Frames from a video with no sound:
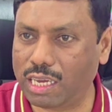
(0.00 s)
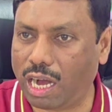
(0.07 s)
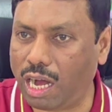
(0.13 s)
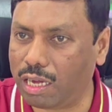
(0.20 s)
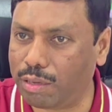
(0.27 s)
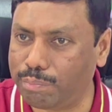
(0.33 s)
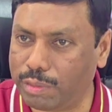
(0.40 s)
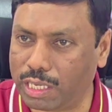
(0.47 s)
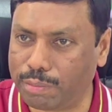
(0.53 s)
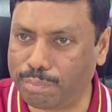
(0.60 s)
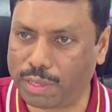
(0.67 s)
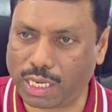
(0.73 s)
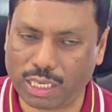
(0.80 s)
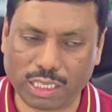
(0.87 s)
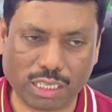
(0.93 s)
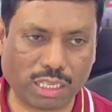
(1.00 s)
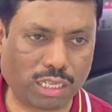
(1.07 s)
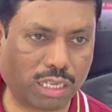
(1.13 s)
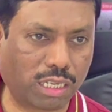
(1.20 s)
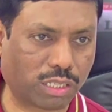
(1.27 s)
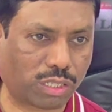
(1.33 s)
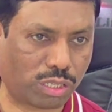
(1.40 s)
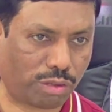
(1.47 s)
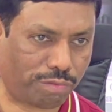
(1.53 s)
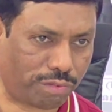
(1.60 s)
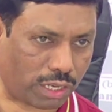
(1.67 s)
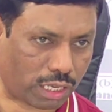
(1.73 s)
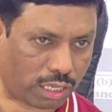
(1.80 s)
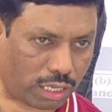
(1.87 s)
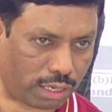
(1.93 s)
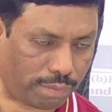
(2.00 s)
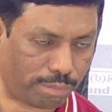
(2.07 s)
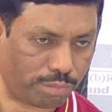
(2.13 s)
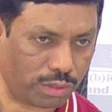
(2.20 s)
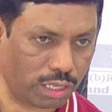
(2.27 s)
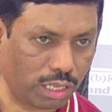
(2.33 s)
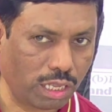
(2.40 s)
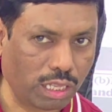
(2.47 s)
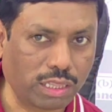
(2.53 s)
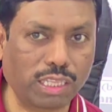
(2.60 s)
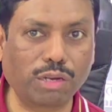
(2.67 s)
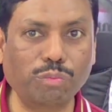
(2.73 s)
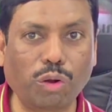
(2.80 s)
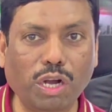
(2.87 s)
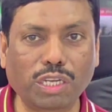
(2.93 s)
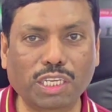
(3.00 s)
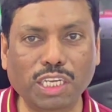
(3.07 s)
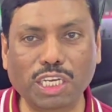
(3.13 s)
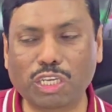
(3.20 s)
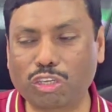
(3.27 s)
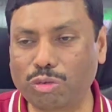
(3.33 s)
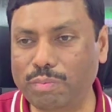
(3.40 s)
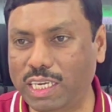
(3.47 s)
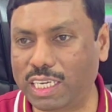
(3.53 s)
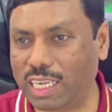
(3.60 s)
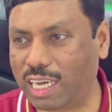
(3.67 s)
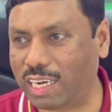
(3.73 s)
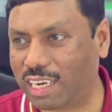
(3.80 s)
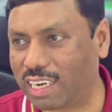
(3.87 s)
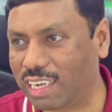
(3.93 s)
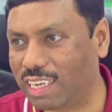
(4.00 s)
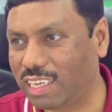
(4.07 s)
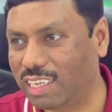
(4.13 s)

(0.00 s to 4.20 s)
Yang Ming meridian also affected. Then what need to be done?